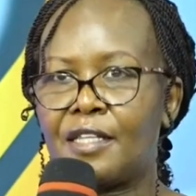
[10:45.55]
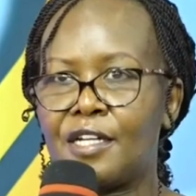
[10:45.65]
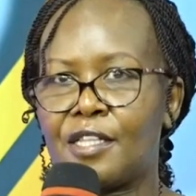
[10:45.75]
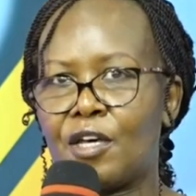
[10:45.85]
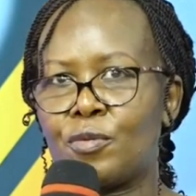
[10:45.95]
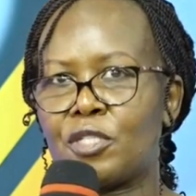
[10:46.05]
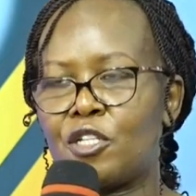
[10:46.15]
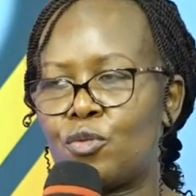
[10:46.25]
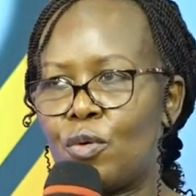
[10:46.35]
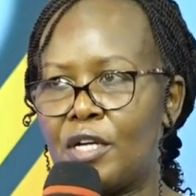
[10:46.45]
three
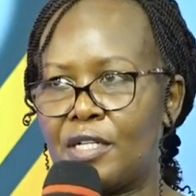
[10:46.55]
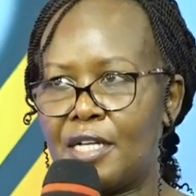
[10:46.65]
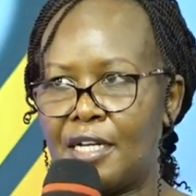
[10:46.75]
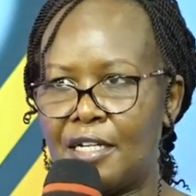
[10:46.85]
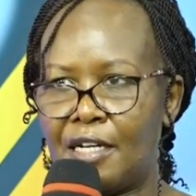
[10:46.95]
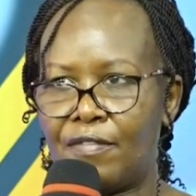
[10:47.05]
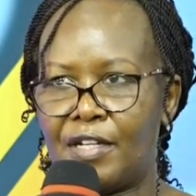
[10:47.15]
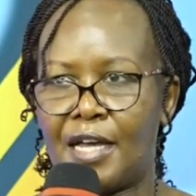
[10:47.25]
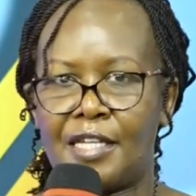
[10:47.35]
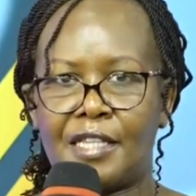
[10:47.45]
thousand two hundred eleven.